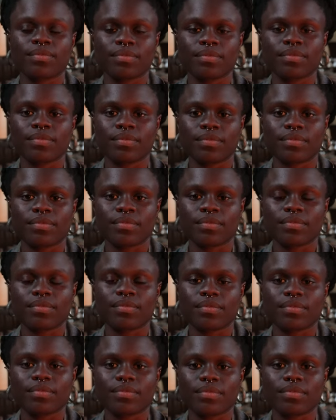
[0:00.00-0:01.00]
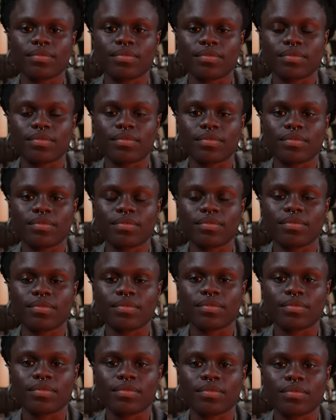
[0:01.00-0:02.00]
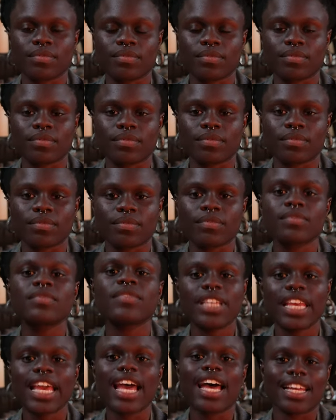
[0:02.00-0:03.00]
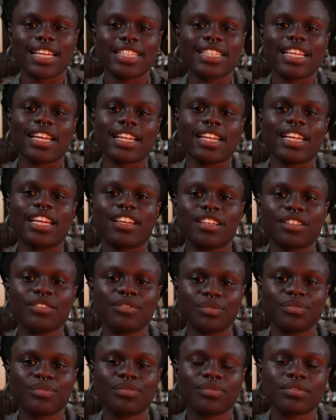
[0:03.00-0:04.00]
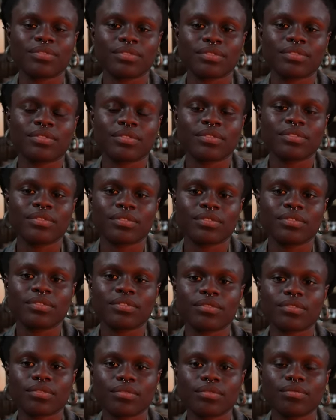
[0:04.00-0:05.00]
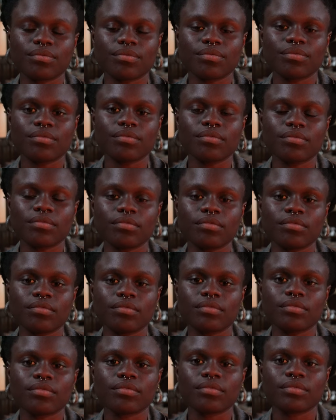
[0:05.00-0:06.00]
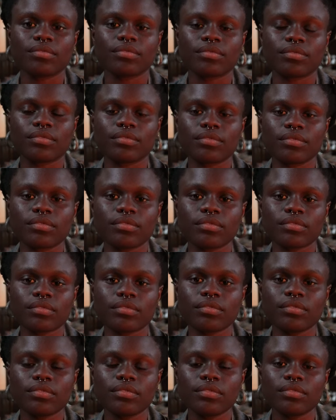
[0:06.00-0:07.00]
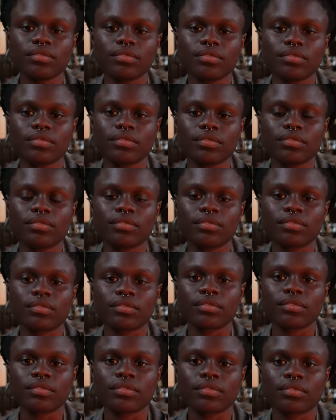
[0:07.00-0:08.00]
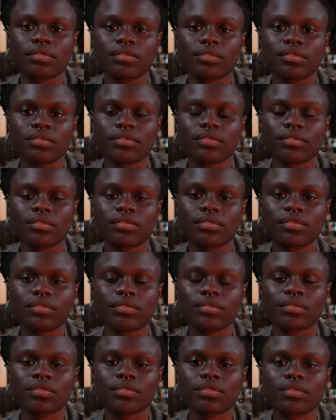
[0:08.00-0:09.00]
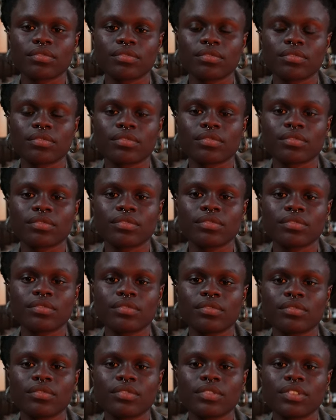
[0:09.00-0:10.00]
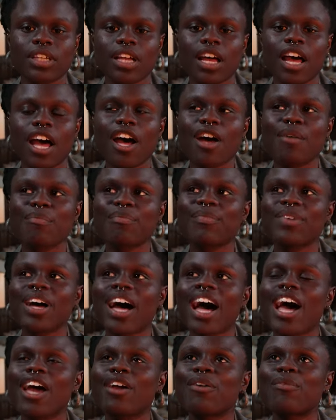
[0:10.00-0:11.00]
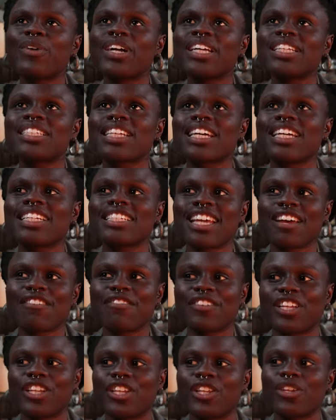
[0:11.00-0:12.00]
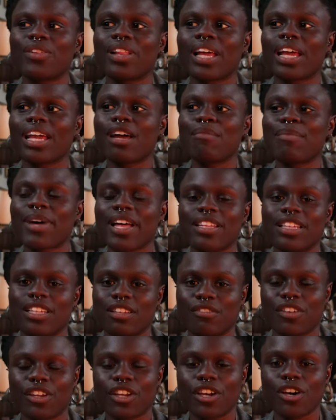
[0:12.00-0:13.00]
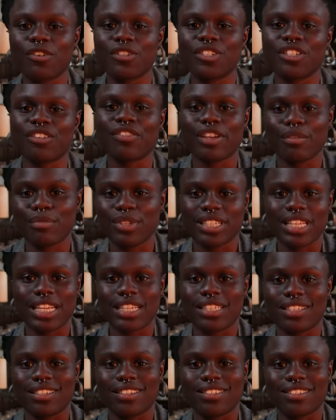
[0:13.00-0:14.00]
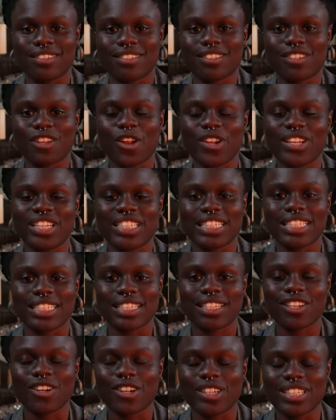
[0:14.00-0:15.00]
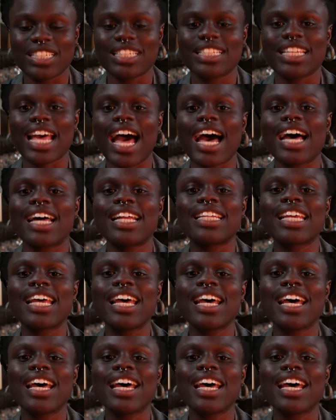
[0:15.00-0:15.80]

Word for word: and live with the people in your specific college. Yeah, exactly. Got it. Okay, good to know. So what else do you wish you knew before applying to these colleges? Um, I wish I definitely knew like about the different culture and reputations colleges colleges had,